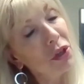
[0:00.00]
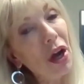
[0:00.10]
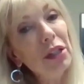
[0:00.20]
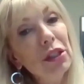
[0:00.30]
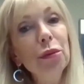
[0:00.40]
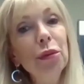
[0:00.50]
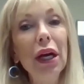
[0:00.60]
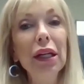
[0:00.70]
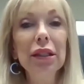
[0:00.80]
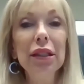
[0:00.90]
not so
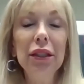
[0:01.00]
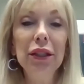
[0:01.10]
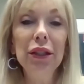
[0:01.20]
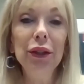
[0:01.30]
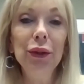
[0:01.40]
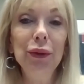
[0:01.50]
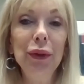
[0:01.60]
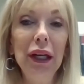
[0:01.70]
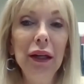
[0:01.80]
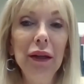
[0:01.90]
blessed to,
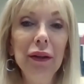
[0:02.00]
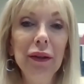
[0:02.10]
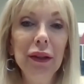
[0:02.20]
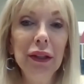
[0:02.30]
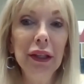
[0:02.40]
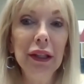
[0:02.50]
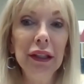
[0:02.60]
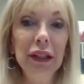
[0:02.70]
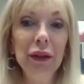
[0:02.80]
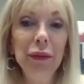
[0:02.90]
uh,
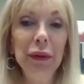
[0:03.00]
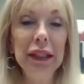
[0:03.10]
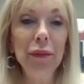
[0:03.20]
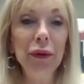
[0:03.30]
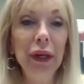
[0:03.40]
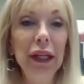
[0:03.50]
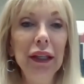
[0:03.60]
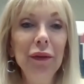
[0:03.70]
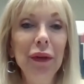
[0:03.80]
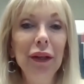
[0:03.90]
you know, be
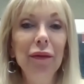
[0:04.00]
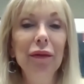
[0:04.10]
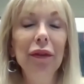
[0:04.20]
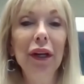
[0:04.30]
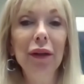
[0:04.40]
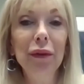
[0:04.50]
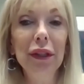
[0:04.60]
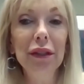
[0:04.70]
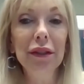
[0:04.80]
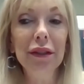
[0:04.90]
separated when I
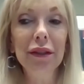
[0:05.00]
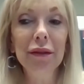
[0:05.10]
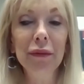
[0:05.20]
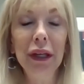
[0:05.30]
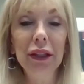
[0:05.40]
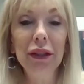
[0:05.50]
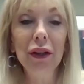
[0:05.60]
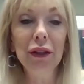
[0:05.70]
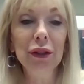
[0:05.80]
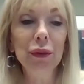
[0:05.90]
was, my
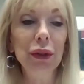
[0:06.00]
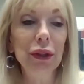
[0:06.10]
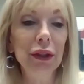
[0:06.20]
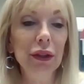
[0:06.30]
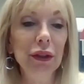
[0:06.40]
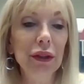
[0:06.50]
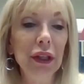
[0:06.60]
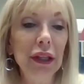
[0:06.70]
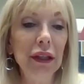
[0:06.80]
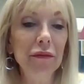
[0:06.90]
daughters were
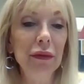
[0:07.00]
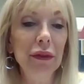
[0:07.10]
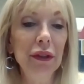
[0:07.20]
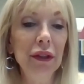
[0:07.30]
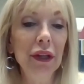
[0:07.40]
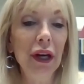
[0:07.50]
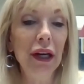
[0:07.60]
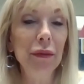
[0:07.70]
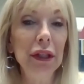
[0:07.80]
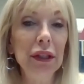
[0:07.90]

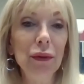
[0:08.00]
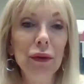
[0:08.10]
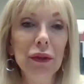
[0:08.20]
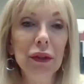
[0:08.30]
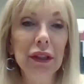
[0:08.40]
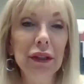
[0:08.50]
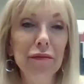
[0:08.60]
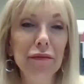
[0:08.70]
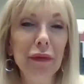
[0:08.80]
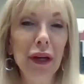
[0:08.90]
nine months old
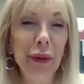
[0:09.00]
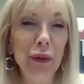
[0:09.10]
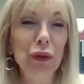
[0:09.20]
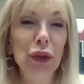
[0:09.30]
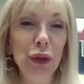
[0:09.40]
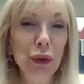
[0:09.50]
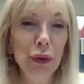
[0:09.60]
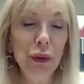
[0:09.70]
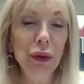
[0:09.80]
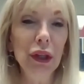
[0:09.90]
and about
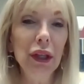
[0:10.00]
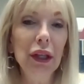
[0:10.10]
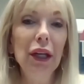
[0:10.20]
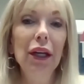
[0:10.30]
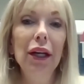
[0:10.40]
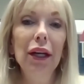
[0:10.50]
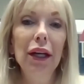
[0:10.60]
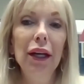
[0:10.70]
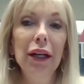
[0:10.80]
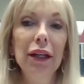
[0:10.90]
two.
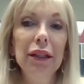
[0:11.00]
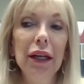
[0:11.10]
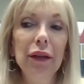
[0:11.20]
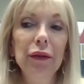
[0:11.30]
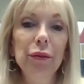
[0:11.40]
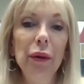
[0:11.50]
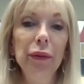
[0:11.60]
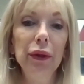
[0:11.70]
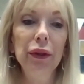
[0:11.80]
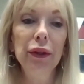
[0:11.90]
And I
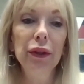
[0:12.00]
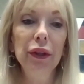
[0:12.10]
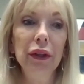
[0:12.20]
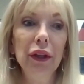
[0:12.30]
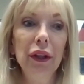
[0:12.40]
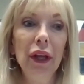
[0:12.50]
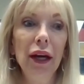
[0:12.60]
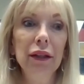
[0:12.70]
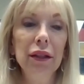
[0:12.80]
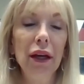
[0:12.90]
remember
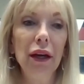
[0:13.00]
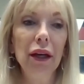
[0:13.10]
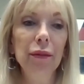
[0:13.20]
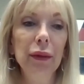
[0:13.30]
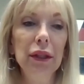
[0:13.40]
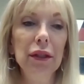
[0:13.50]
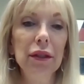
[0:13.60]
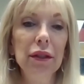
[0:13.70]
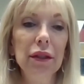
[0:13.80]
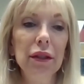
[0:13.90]
that time
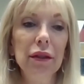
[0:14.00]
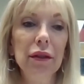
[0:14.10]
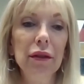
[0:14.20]
as